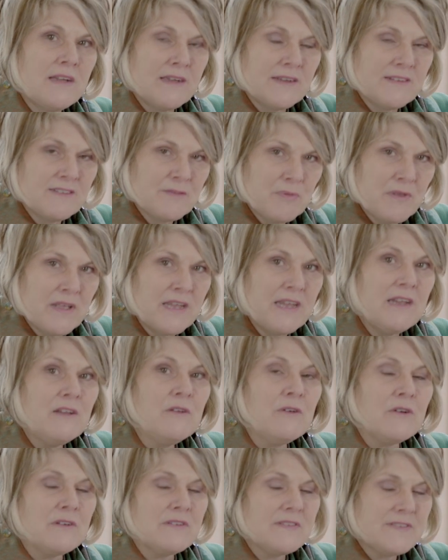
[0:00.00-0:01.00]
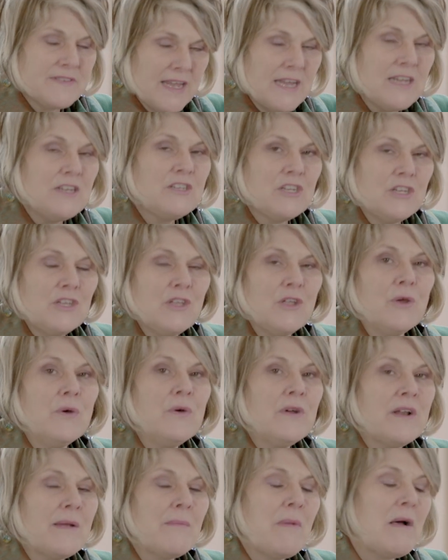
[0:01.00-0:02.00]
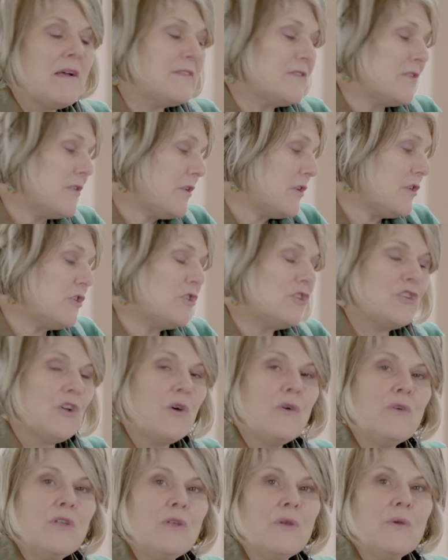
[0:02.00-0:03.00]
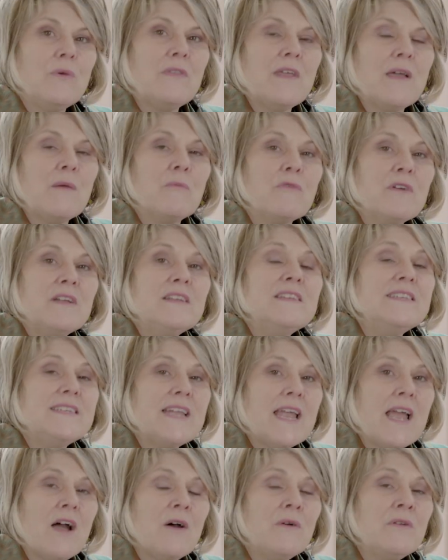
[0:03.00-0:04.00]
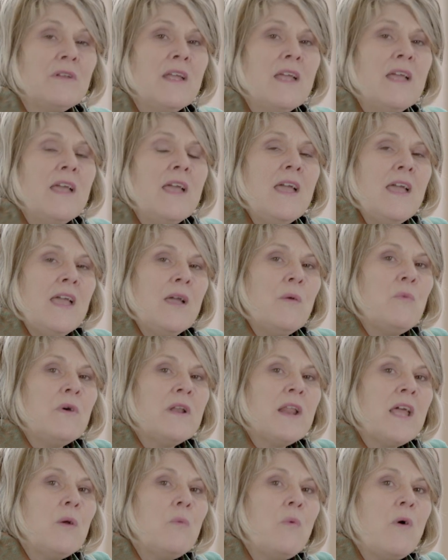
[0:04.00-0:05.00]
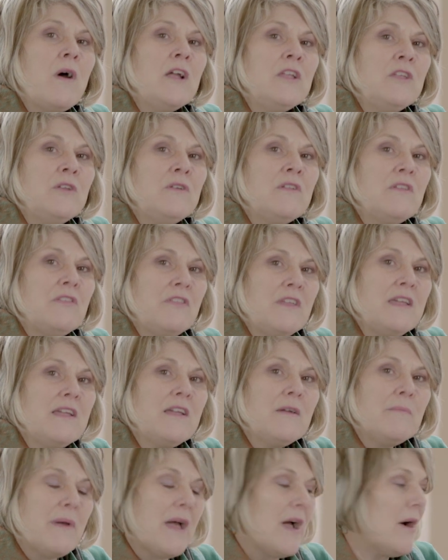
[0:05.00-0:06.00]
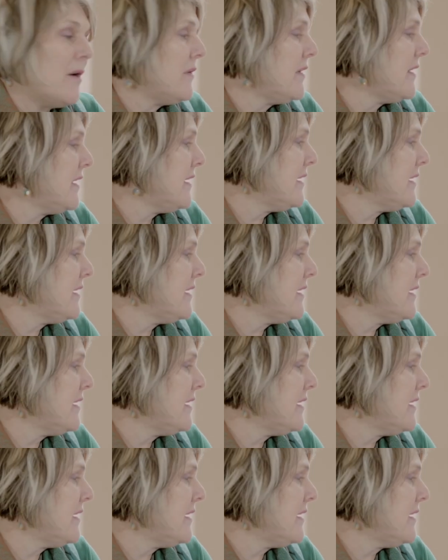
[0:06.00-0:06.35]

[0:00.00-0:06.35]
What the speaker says: explain or say to you, and I'm also going to show you them written down. And what I want you to think about